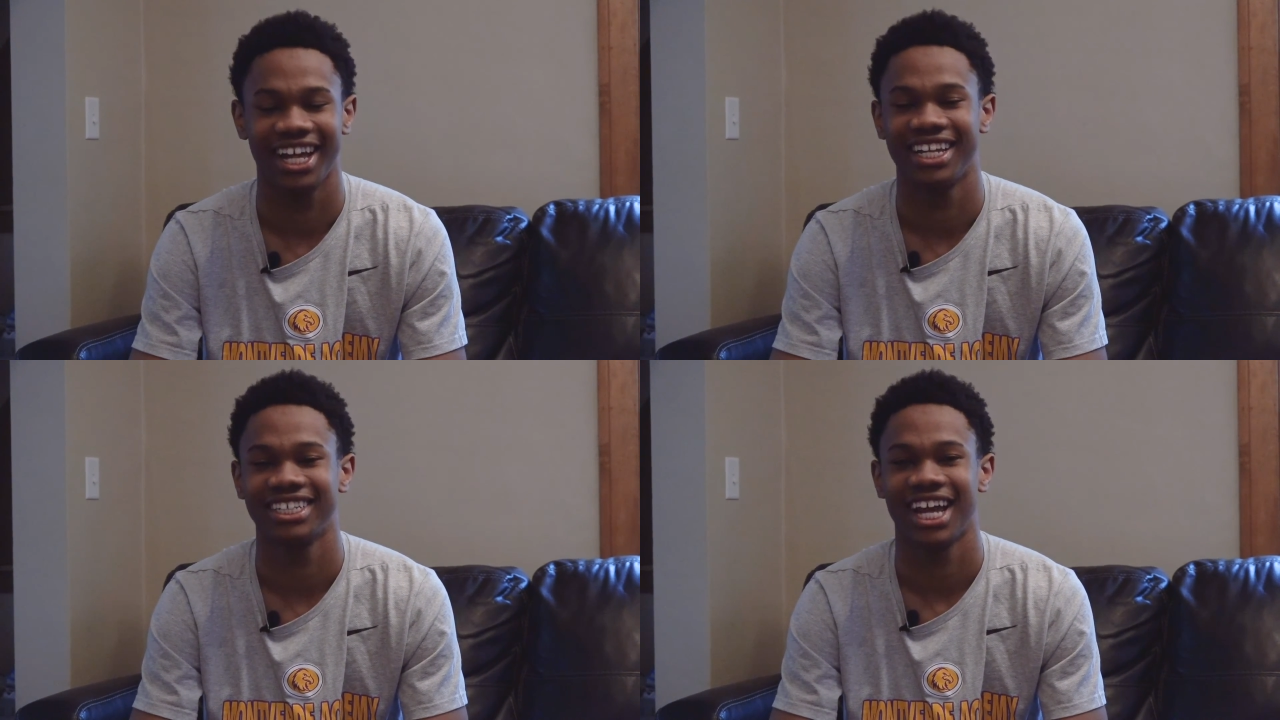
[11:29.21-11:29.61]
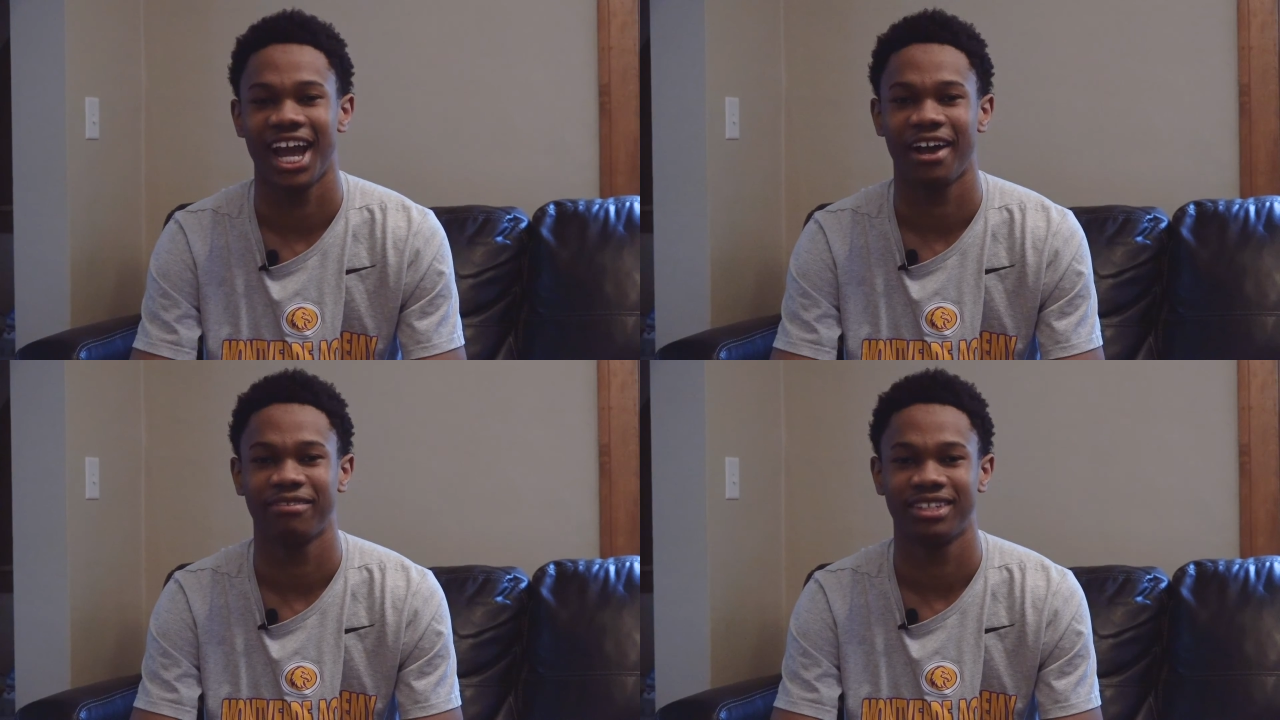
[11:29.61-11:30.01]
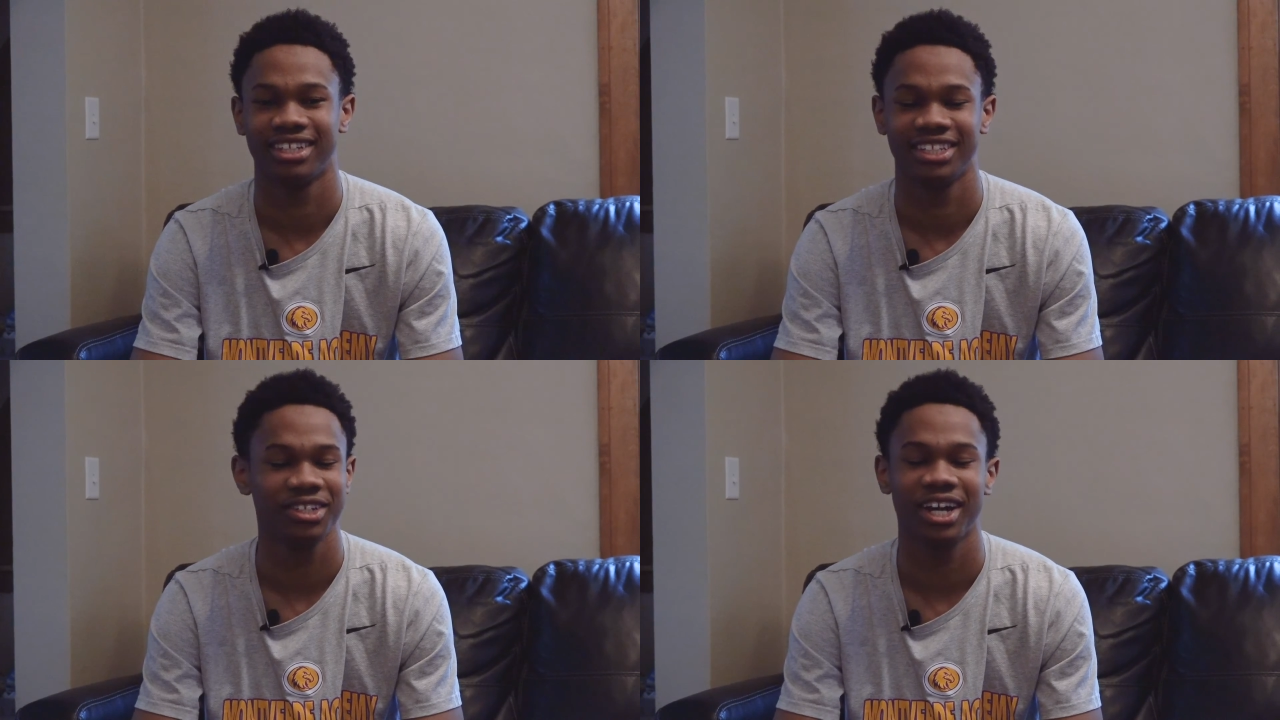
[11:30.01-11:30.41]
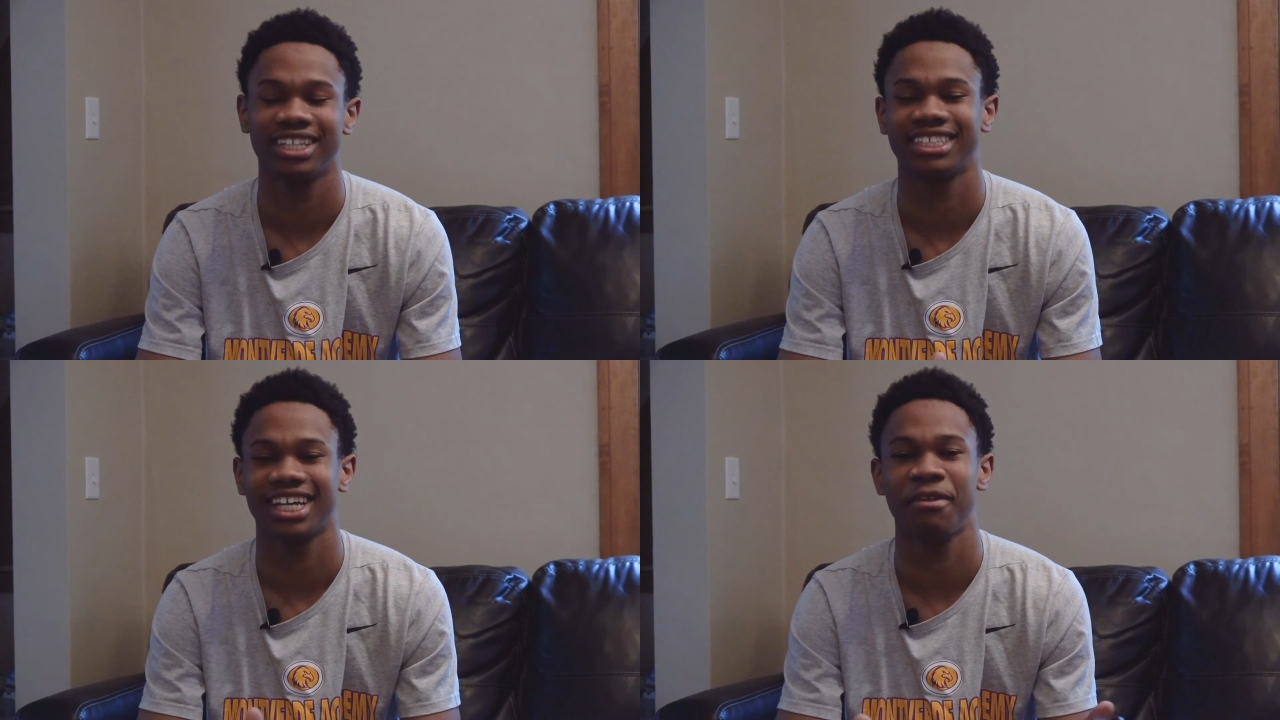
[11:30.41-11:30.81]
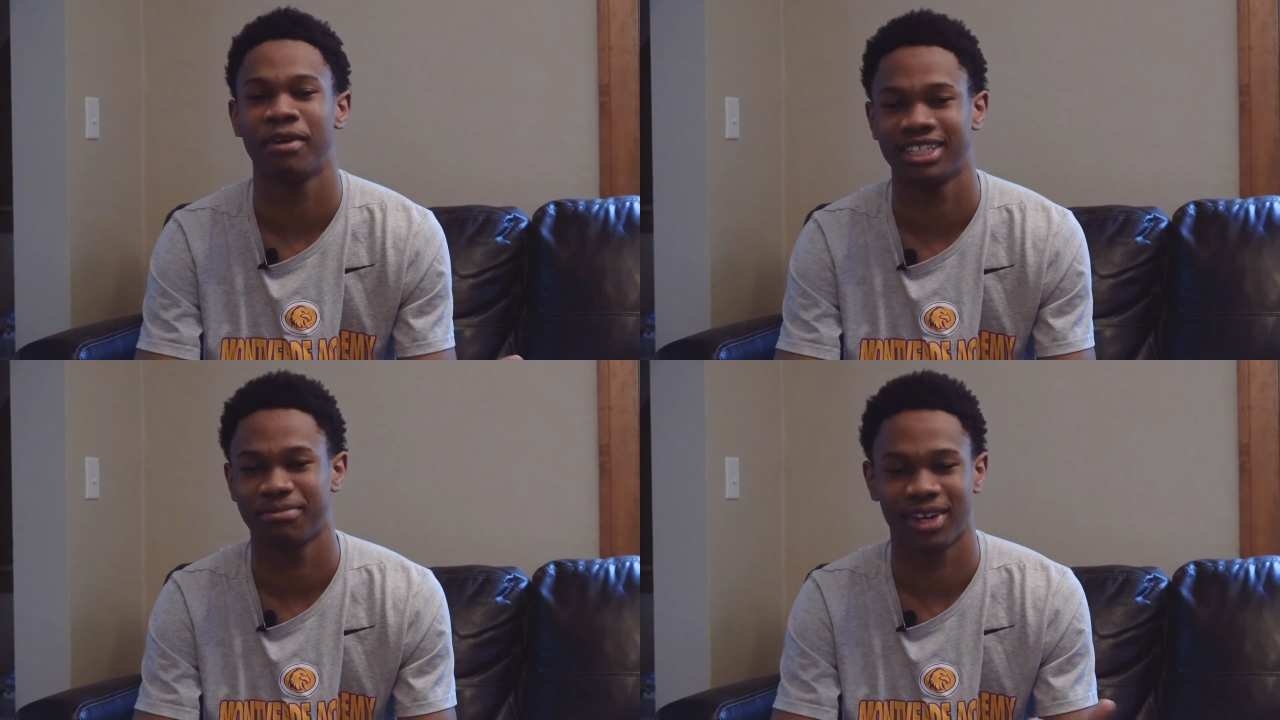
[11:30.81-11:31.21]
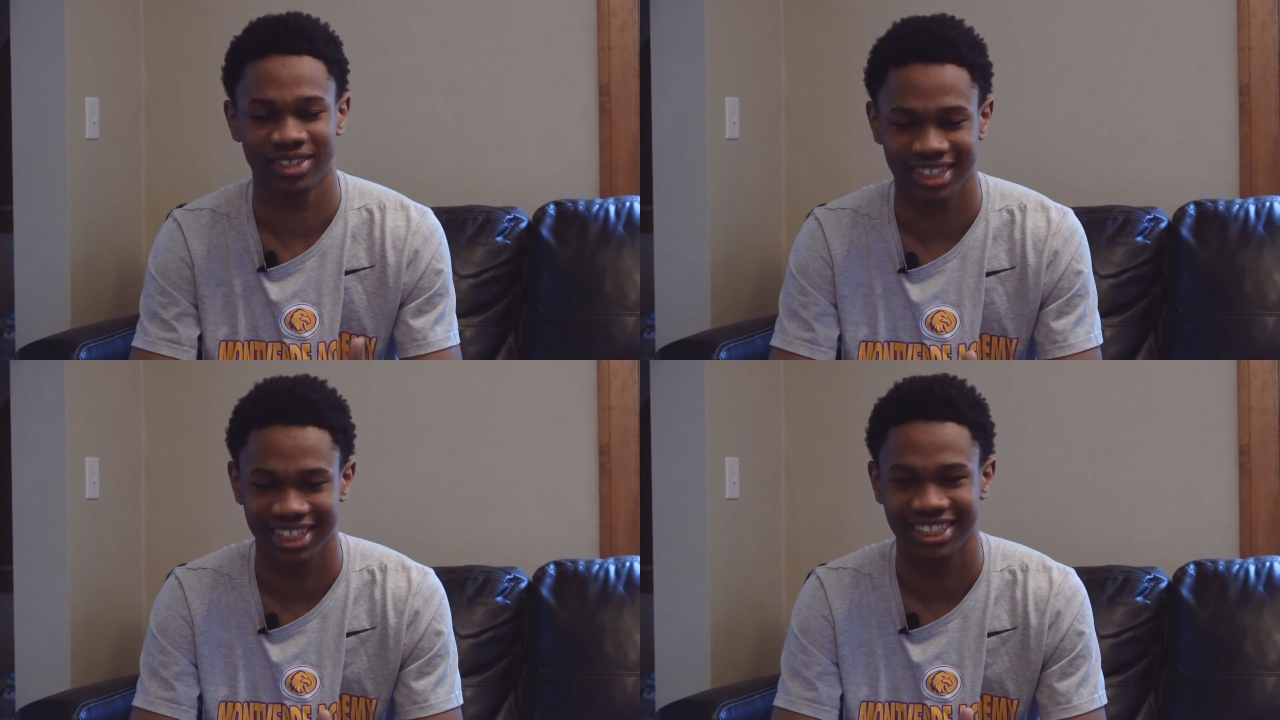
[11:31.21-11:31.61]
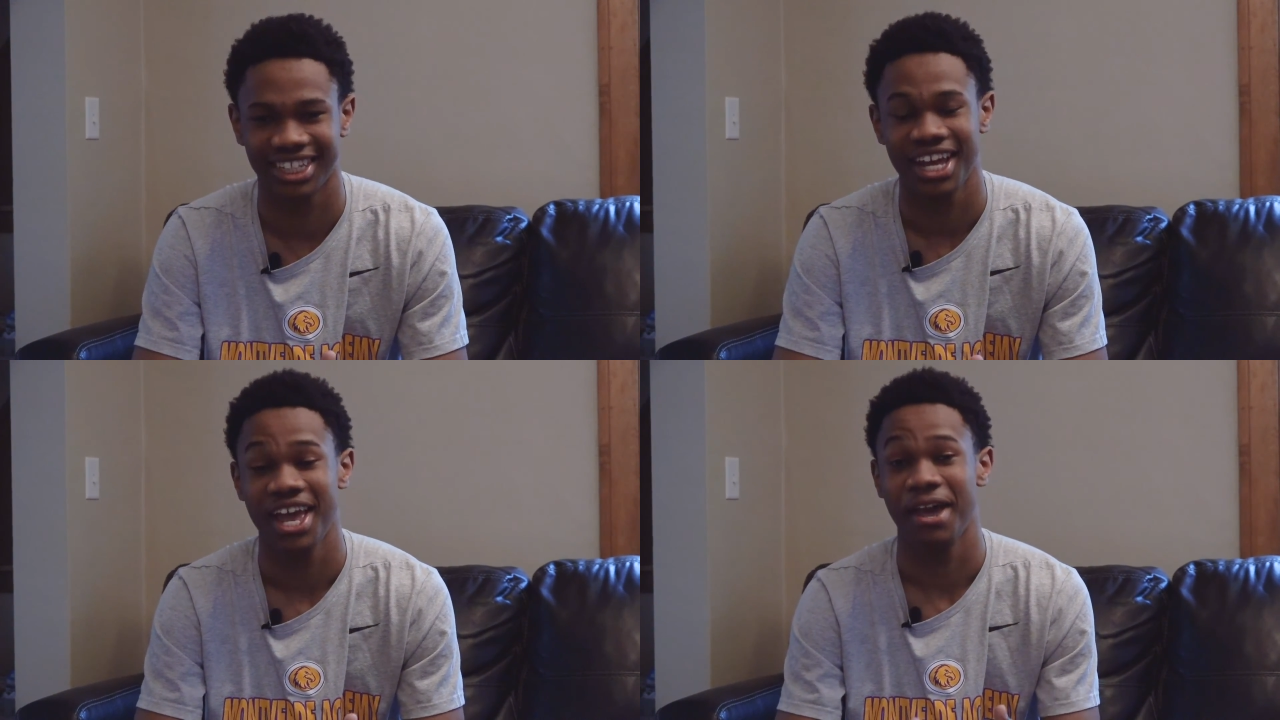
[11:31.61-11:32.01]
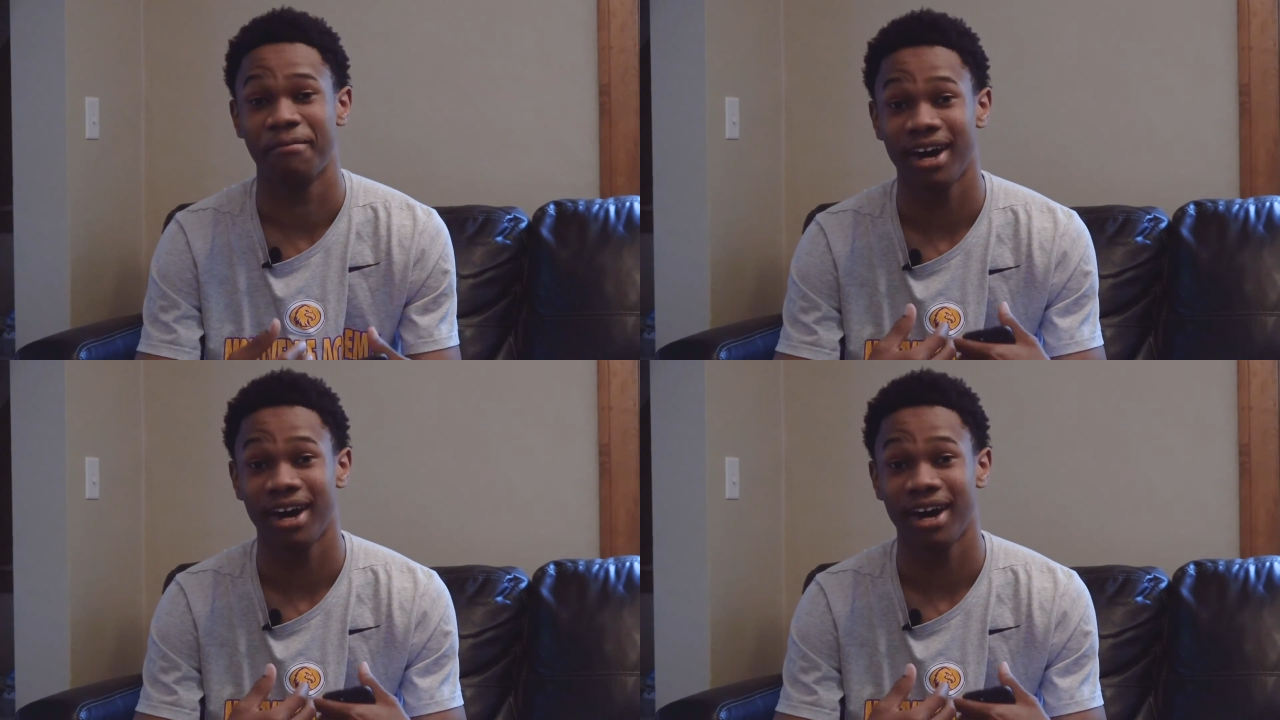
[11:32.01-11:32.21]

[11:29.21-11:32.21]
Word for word: that doesn't have to, you don't have to say much about this.